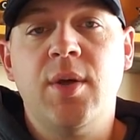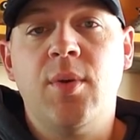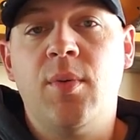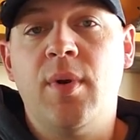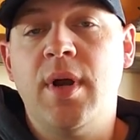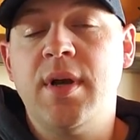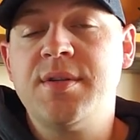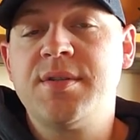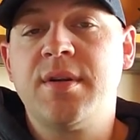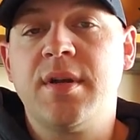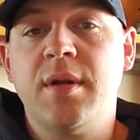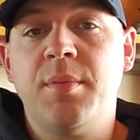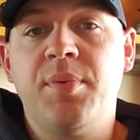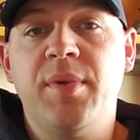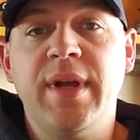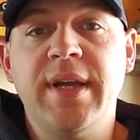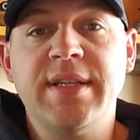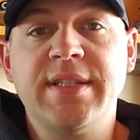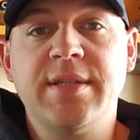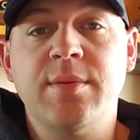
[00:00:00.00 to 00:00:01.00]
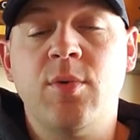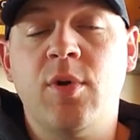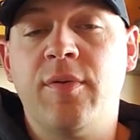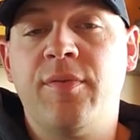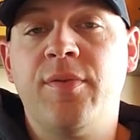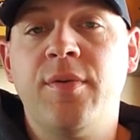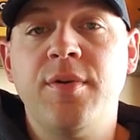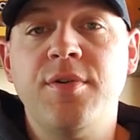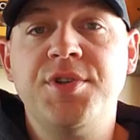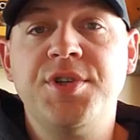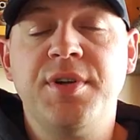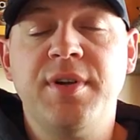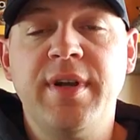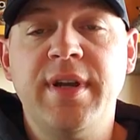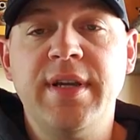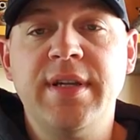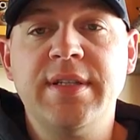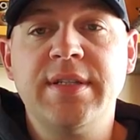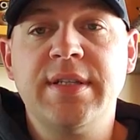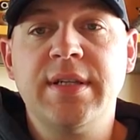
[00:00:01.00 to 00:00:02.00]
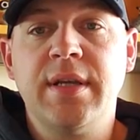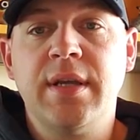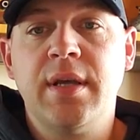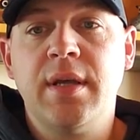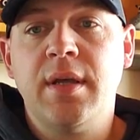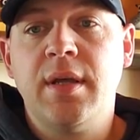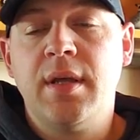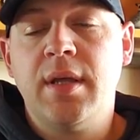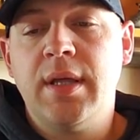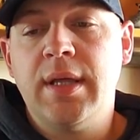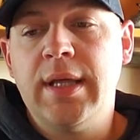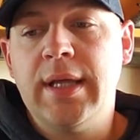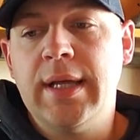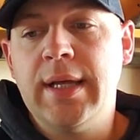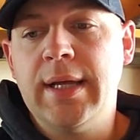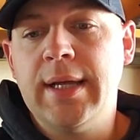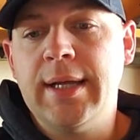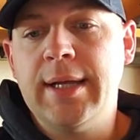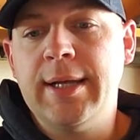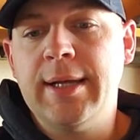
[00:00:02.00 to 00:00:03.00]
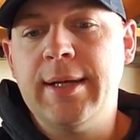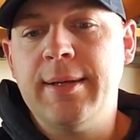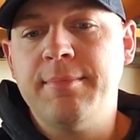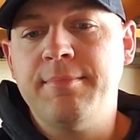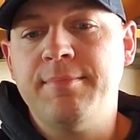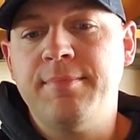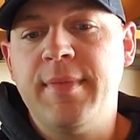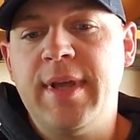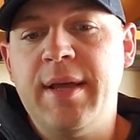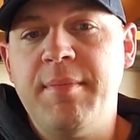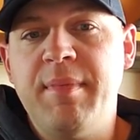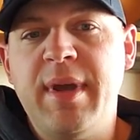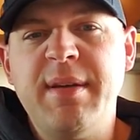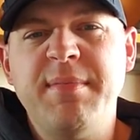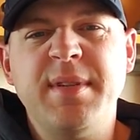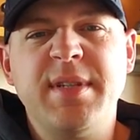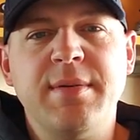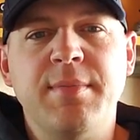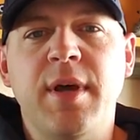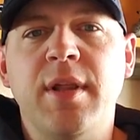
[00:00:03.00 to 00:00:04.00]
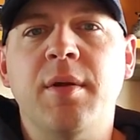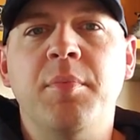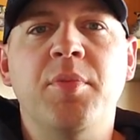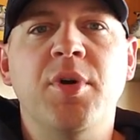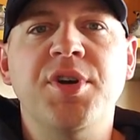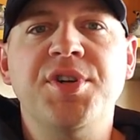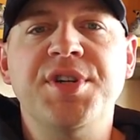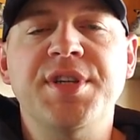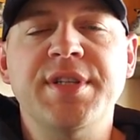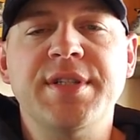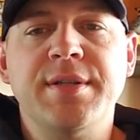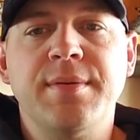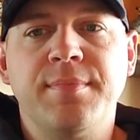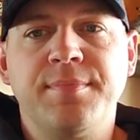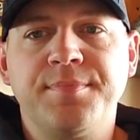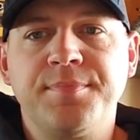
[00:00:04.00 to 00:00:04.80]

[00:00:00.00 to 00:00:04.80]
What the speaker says: We're also going to plant some more fruit trees and maybe some other bushes.